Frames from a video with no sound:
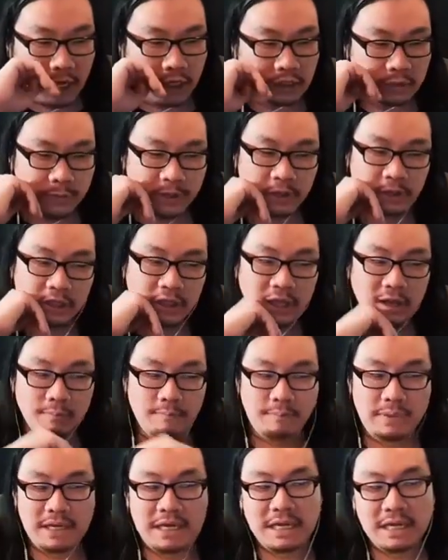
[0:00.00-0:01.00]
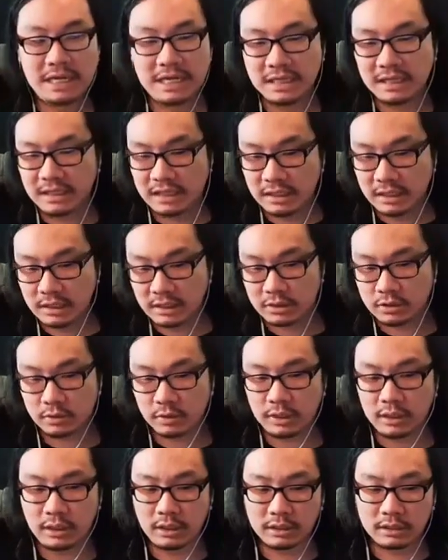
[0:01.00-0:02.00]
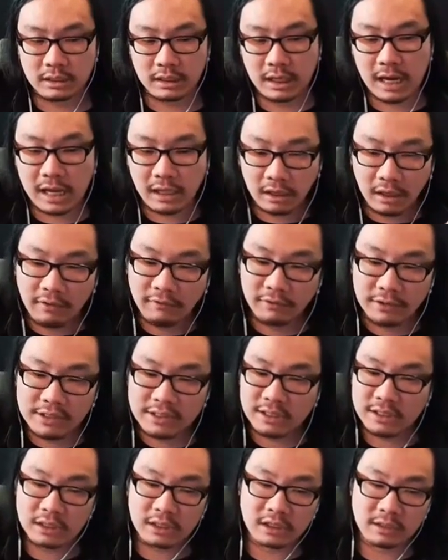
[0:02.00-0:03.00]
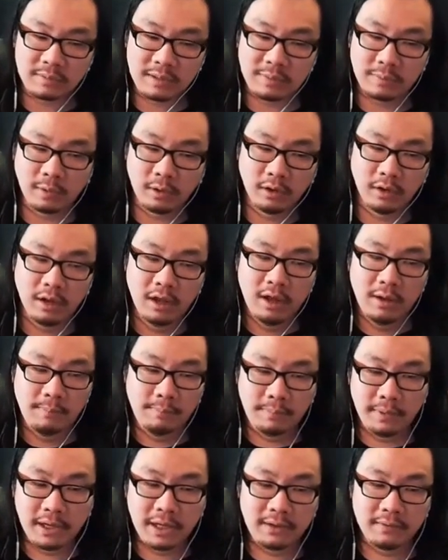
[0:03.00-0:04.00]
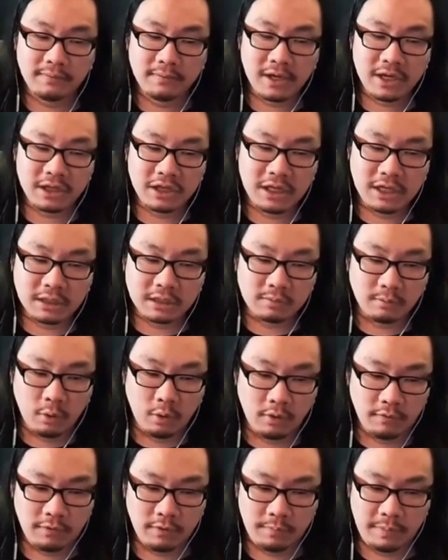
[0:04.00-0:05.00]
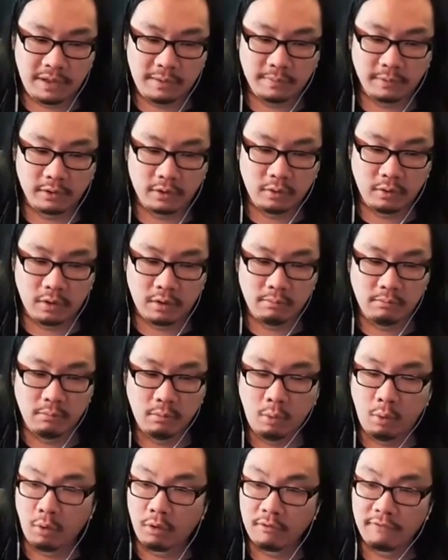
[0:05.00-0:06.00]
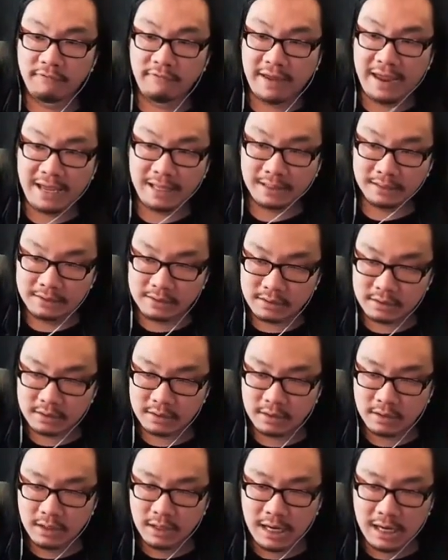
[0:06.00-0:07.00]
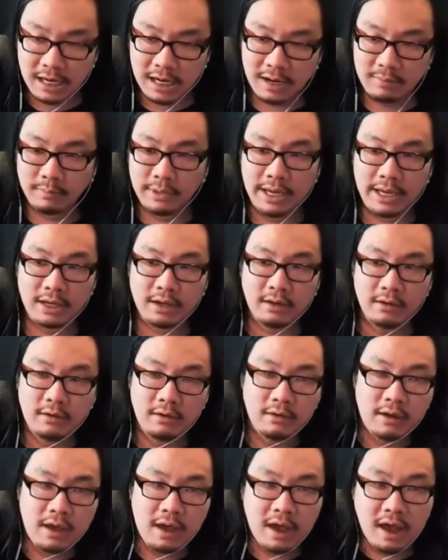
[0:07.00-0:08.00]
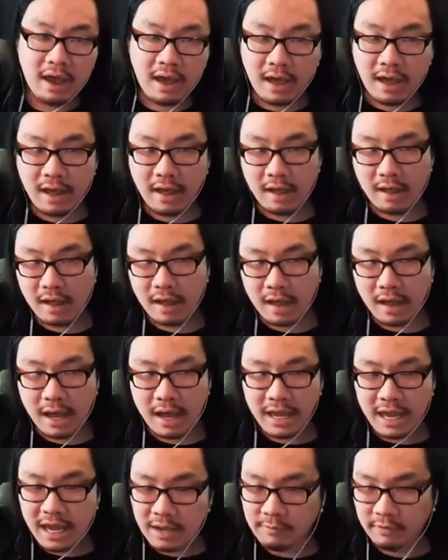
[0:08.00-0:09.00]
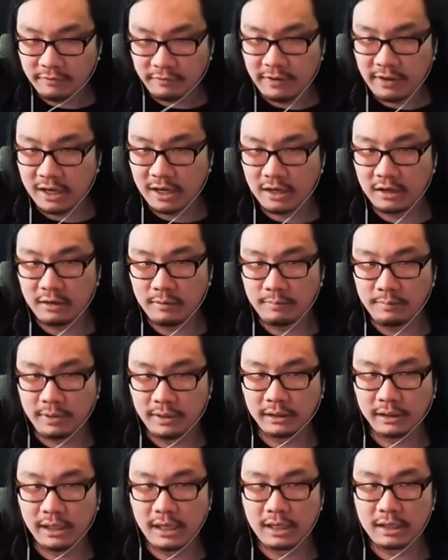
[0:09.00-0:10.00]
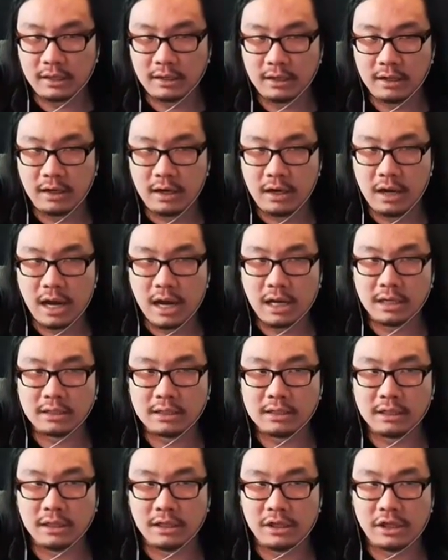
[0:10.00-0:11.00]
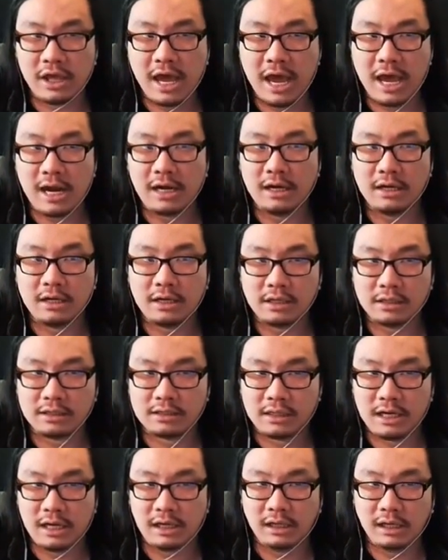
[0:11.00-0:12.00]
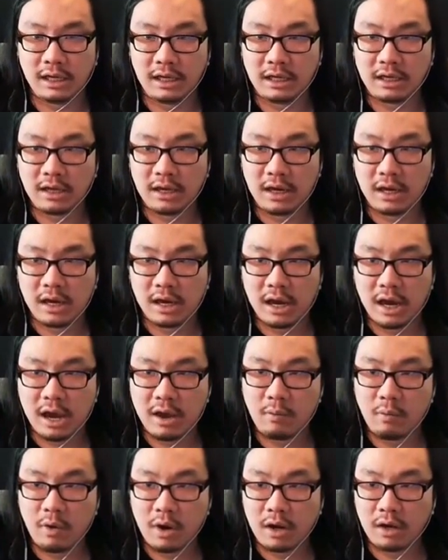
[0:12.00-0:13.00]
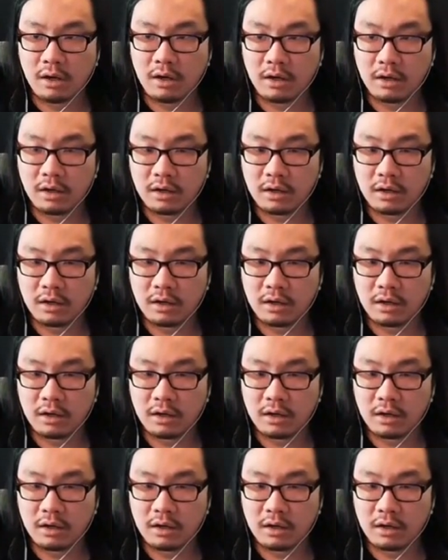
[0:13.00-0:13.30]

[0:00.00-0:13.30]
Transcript: and especially like being in the industry, it's like I love listening to these people, but I think it's more for people who are more fans. And I'm like, I am a fan, but like not to that extent. Like, I want,